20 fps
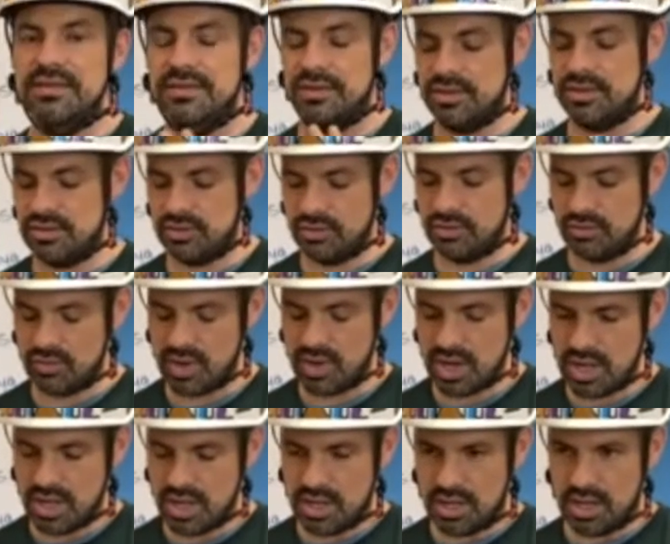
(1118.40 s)
to do,
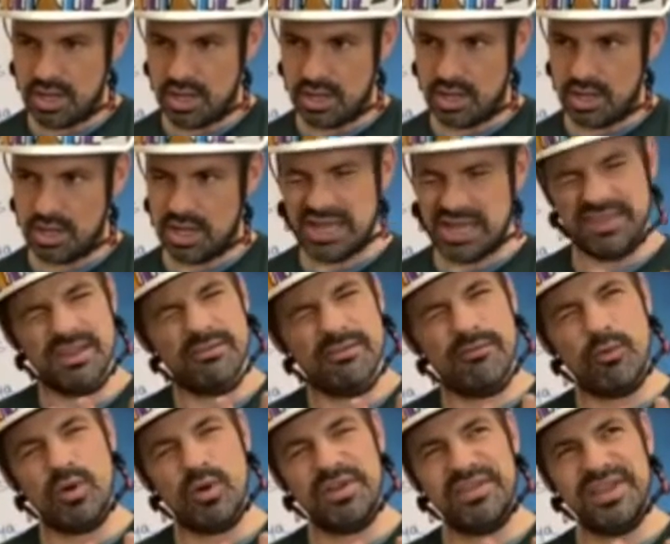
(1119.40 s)
uh, I think,
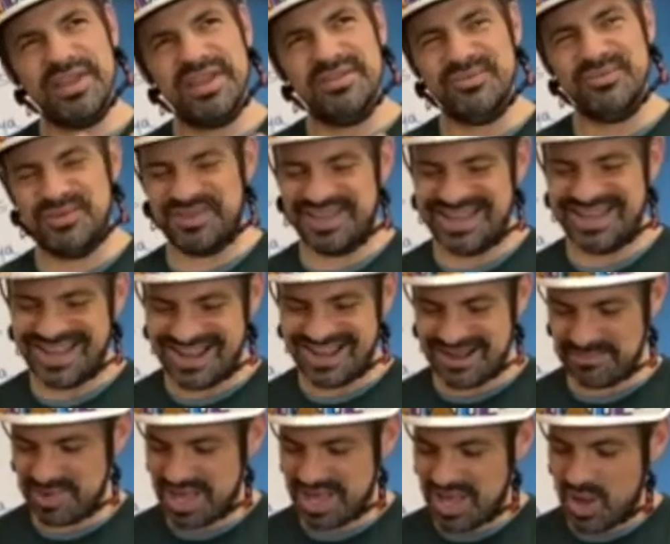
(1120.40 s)
four things. We'll see.
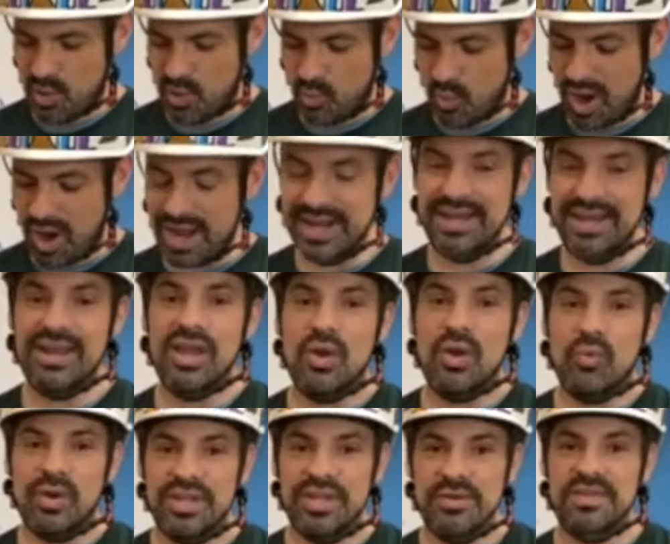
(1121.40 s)
Um, one,
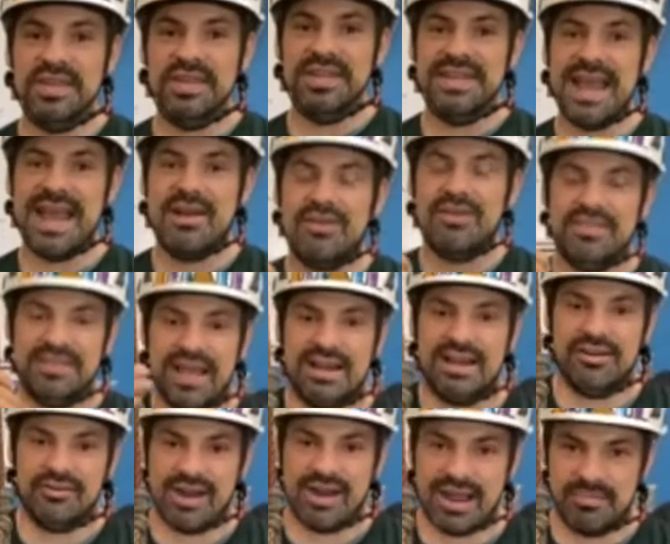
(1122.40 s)
when you sit down, it's got to
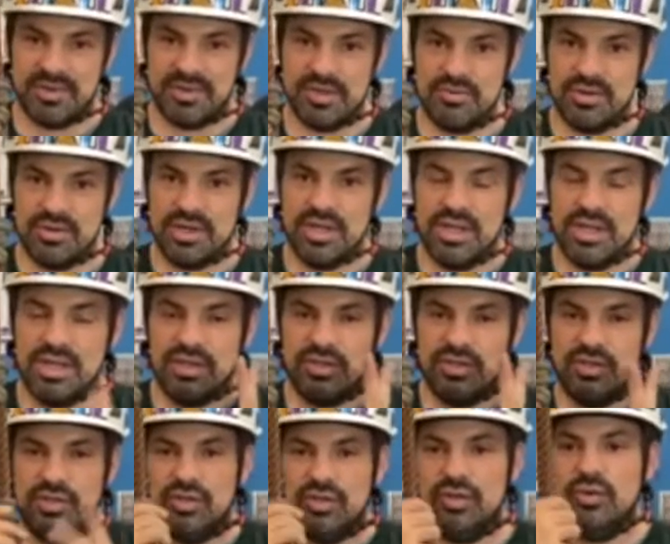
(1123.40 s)
grab you.
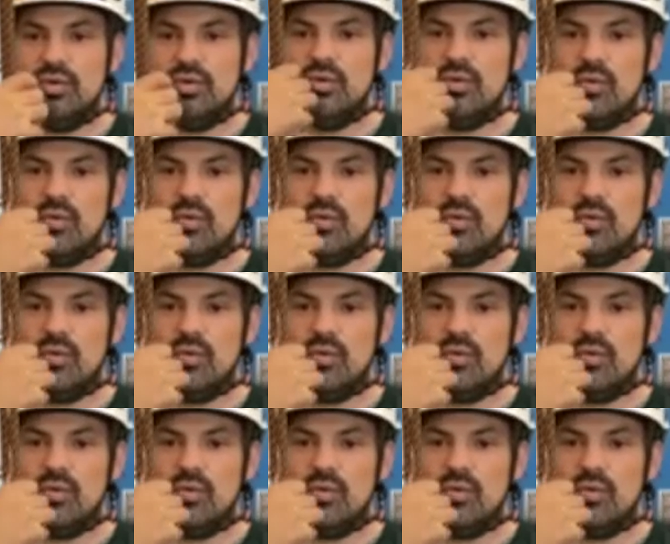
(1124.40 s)
Two,